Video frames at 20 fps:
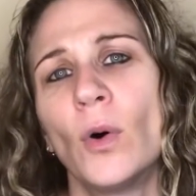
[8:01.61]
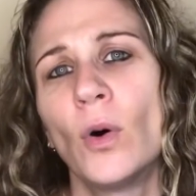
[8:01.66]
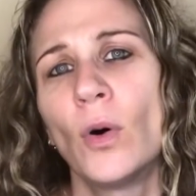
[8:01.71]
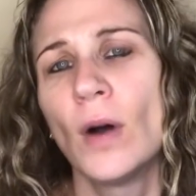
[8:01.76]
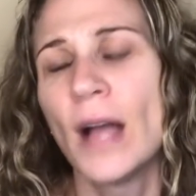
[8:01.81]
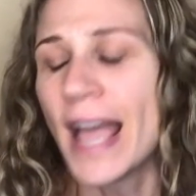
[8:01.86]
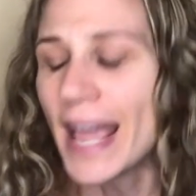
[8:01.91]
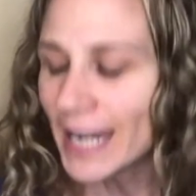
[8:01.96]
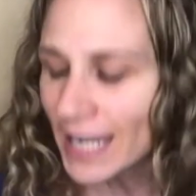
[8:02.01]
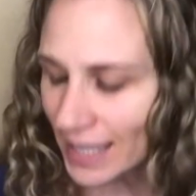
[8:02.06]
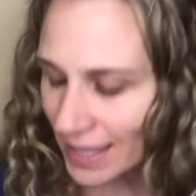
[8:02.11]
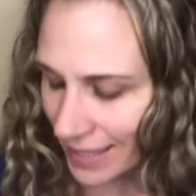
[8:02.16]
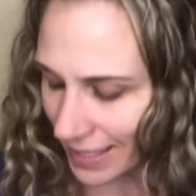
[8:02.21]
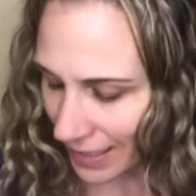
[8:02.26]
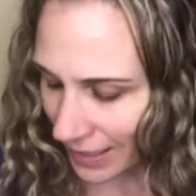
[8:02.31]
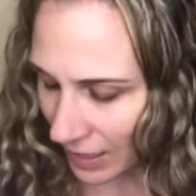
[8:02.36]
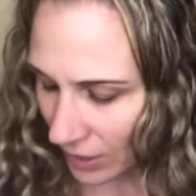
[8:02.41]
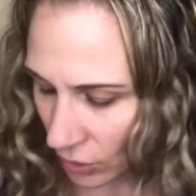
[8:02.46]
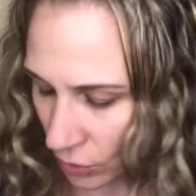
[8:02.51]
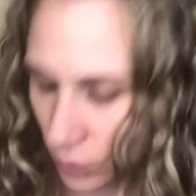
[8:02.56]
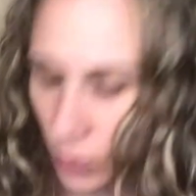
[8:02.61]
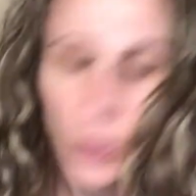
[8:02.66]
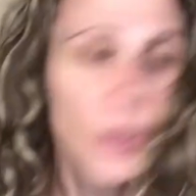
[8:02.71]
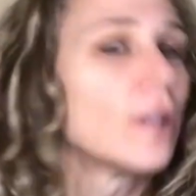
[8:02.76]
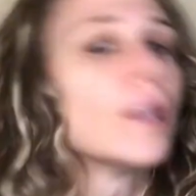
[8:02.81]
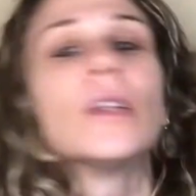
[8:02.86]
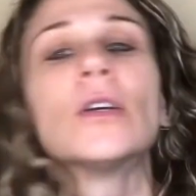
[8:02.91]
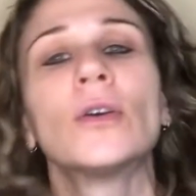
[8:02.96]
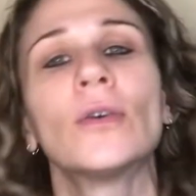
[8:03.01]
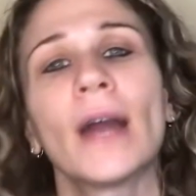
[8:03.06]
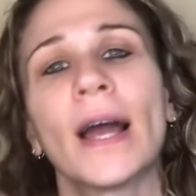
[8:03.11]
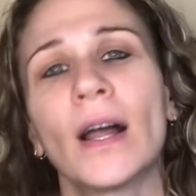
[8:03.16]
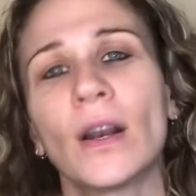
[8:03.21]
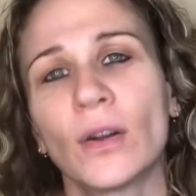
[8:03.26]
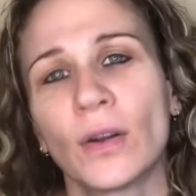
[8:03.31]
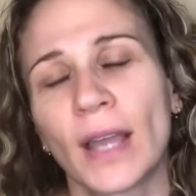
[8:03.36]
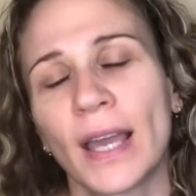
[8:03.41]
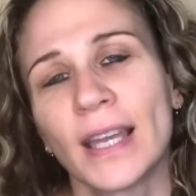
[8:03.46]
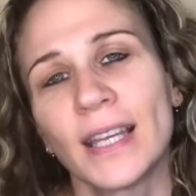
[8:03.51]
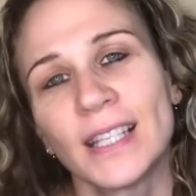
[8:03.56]
Anything that's grown in the ground,
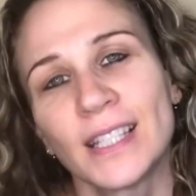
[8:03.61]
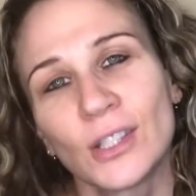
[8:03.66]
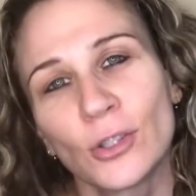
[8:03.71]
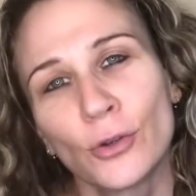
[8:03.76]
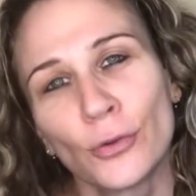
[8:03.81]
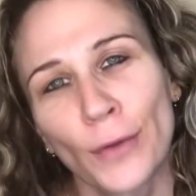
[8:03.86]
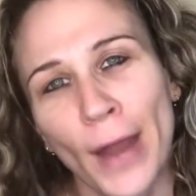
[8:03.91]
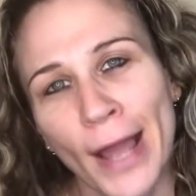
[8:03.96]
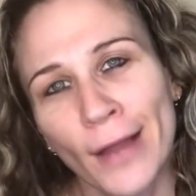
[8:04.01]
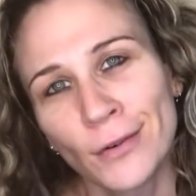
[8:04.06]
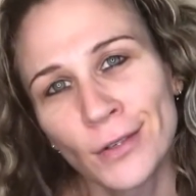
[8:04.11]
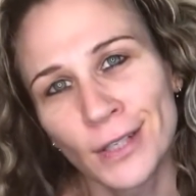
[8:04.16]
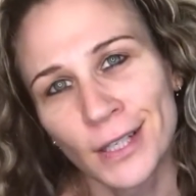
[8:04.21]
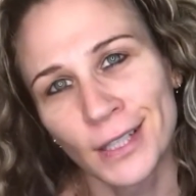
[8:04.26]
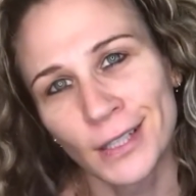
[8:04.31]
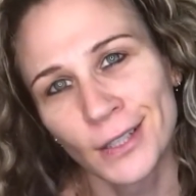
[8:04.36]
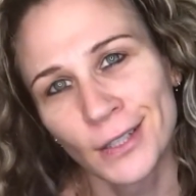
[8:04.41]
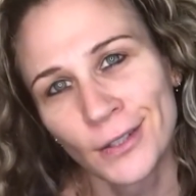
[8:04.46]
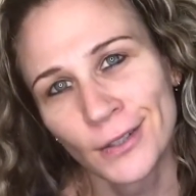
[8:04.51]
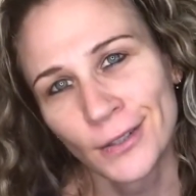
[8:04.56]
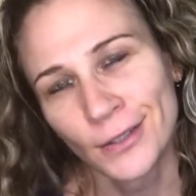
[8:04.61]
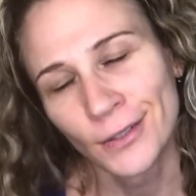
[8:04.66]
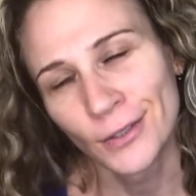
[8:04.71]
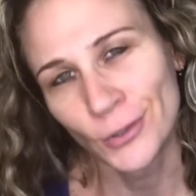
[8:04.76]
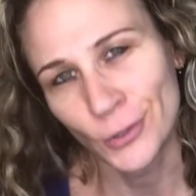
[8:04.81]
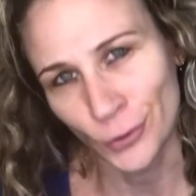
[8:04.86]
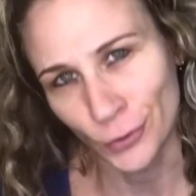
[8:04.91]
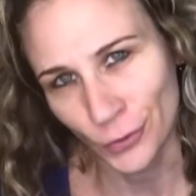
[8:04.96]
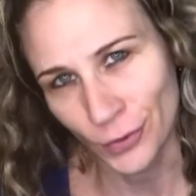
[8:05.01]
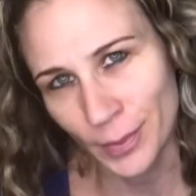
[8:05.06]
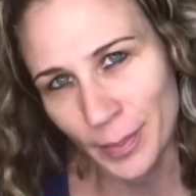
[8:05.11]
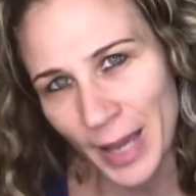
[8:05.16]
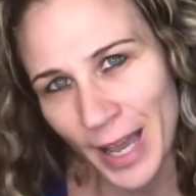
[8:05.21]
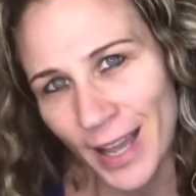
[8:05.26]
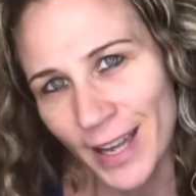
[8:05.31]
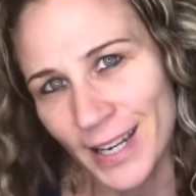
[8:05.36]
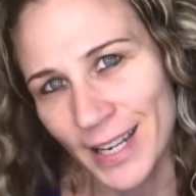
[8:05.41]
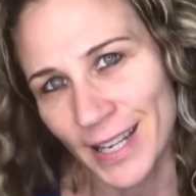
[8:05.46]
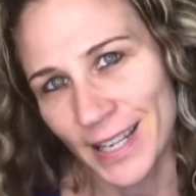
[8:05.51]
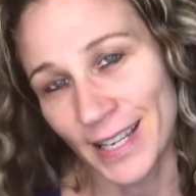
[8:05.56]
okay, is grounding to the
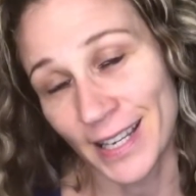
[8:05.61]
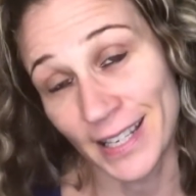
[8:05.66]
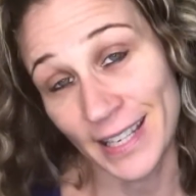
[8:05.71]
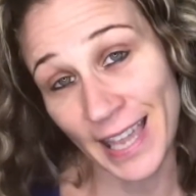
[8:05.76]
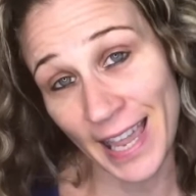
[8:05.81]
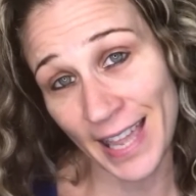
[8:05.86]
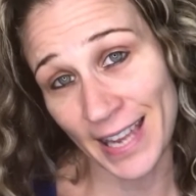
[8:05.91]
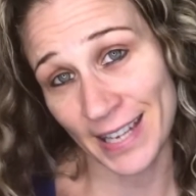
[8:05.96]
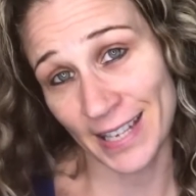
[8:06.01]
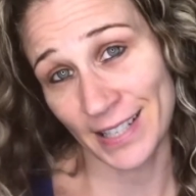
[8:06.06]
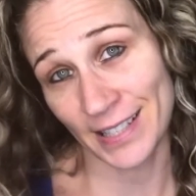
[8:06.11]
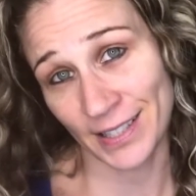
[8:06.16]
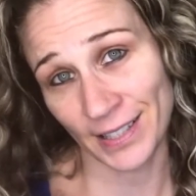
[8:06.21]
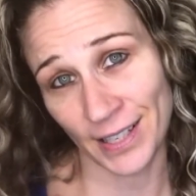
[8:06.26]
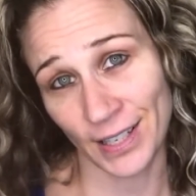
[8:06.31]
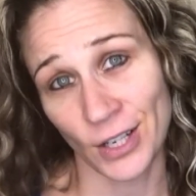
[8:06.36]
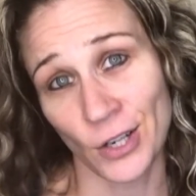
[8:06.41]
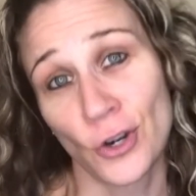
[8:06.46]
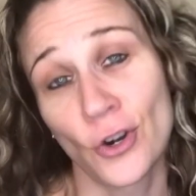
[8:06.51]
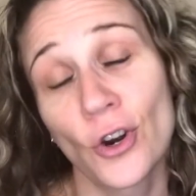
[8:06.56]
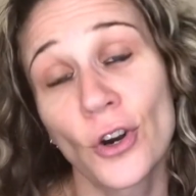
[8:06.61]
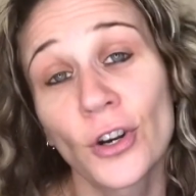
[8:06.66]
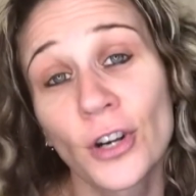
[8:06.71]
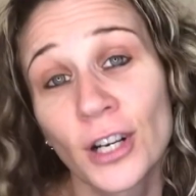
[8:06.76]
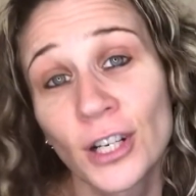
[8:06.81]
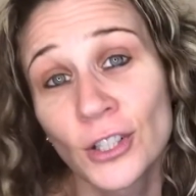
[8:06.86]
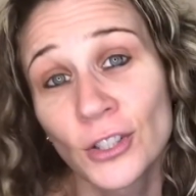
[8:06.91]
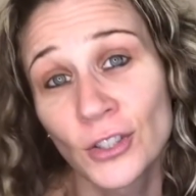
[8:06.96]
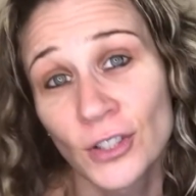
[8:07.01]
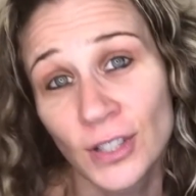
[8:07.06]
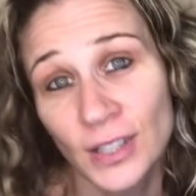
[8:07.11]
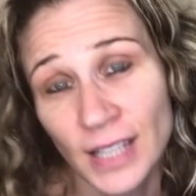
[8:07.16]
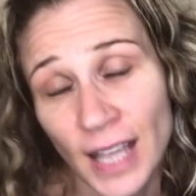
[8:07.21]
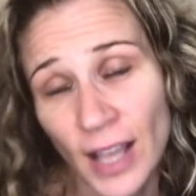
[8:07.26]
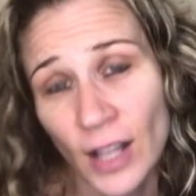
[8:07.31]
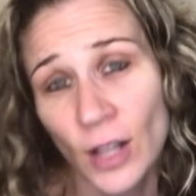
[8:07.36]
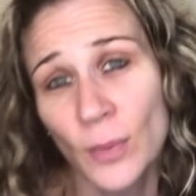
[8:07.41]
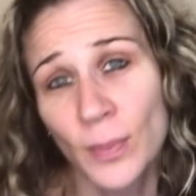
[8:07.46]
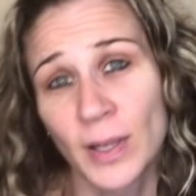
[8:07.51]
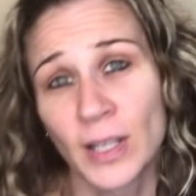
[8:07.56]
body. Again, it's going to nourish this
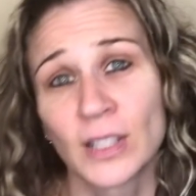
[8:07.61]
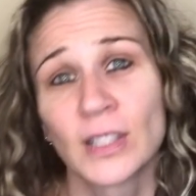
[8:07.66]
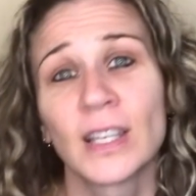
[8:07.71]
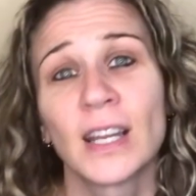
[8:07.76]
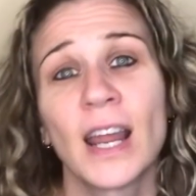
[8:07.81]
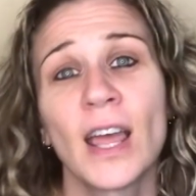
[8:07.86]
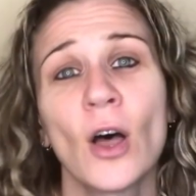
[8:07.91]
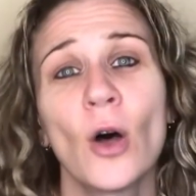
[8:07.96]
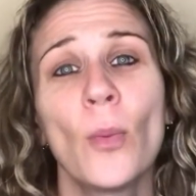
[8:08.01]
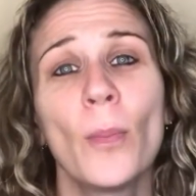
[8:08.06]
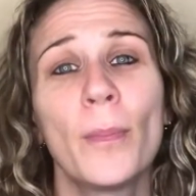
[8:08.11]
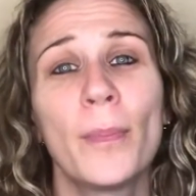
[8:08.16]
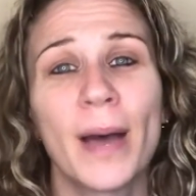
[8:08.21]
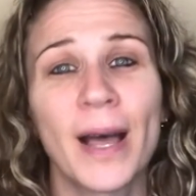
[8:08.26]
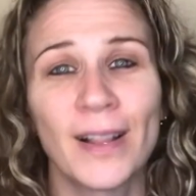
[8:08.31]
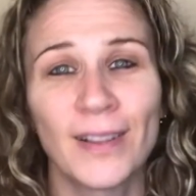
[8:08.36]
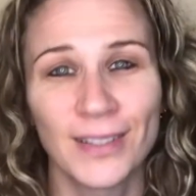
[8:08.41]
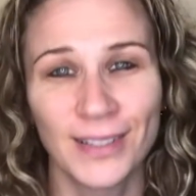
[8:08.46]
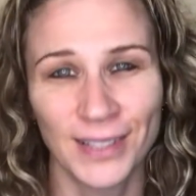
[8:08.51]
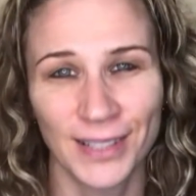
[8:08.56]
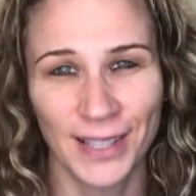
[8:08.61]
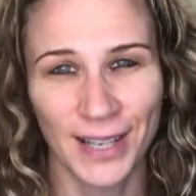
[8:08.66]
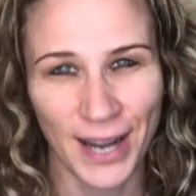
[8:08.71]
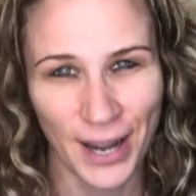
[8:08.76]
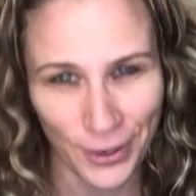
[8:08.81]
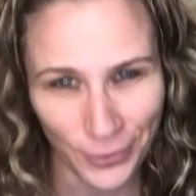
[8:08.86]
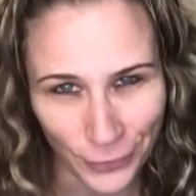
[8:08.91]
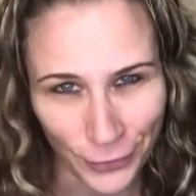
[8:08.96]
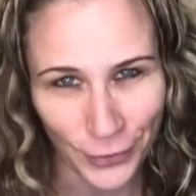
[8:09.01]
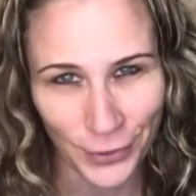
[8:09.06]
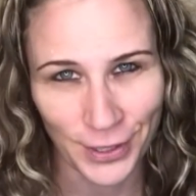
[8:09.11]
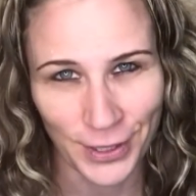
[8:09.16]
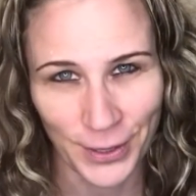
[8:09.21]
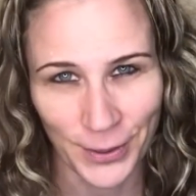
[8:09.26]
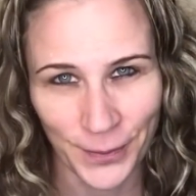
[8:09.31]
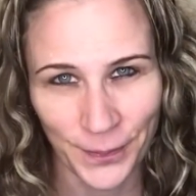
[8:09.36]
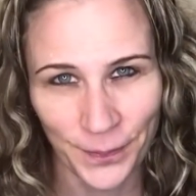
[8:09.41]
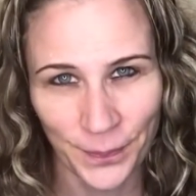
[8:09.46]
element. It's going to help balance it out for you.